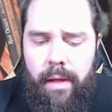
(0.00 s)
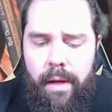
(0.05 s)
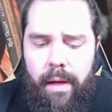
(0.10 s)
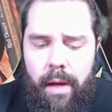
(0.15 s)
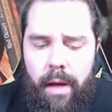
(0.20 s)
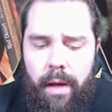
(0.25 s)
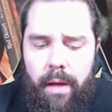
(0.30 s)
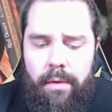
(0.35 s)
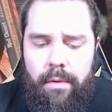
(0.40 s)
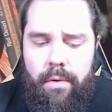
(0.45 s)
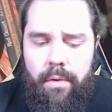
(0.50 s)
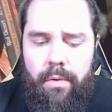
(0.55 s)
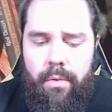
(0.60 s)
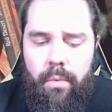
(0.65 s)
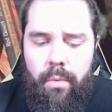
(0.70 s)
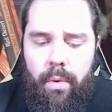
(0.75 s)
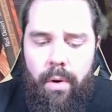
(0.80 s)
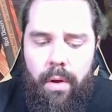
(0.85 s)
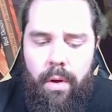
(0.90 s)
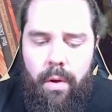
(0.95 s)
and
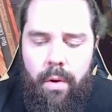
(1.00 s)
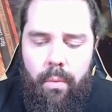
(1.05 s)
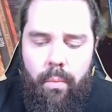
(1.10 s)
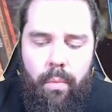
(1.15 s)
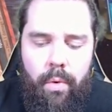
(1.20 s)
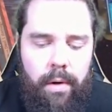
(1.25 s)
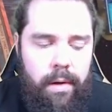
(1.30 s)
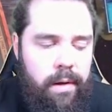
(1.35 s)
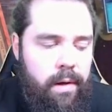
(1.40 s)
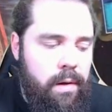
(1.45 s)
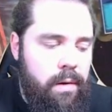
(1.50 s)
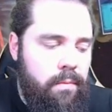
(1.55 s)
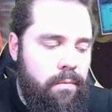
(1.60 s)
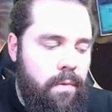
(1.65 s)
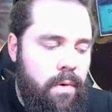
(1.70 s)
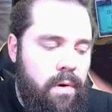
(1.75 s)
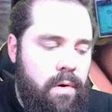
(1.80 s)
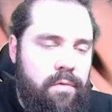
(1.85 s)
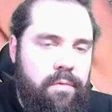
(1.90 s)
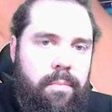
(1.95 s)
you want to get
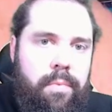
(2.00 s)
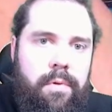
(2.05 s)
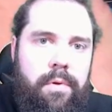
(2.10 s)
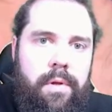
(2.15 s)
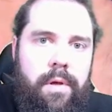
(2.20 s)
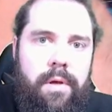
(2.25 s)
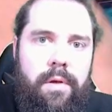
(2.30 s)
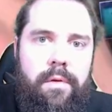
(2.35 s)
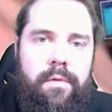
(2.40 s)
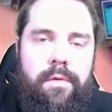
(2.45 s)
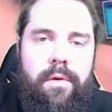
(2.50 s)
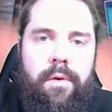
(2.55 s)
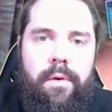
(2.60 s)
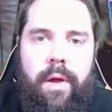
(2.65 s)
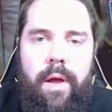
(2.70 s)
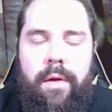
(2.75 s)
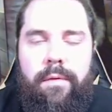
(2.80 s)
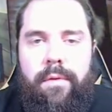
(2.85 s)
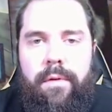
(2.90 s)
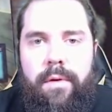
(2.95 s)
involved, please don't
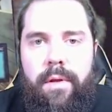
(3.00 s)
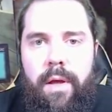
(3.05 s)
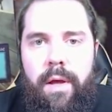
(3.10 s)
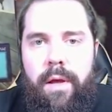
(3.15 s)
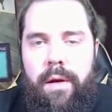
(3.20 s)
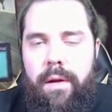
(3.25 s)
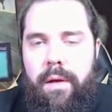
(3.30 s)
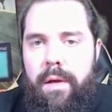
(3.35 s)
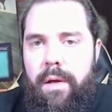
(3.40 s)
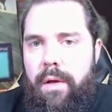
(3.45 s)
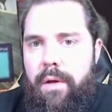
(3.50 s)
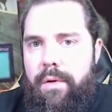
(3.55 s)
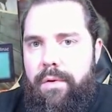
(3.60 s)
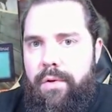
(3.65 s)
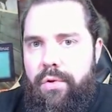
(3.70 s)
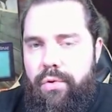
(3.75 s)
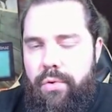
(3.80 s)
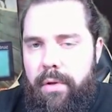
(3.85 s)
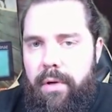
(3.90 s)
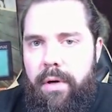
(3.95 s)
hesitate
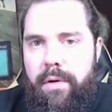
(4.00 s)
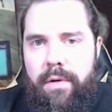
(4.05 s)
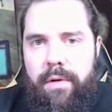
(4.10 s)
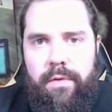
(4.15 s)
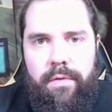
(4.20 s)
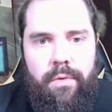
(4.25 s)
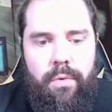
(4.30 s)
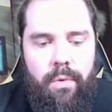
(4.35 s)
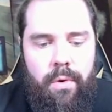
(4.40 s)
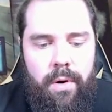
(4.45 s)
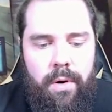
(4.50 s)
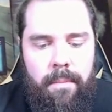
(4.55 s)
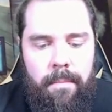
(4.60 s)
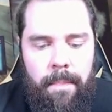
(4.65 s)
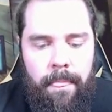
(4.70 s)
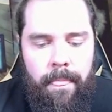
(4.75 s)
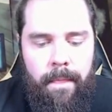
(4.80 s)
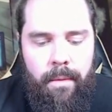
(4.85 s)
to join our Discord.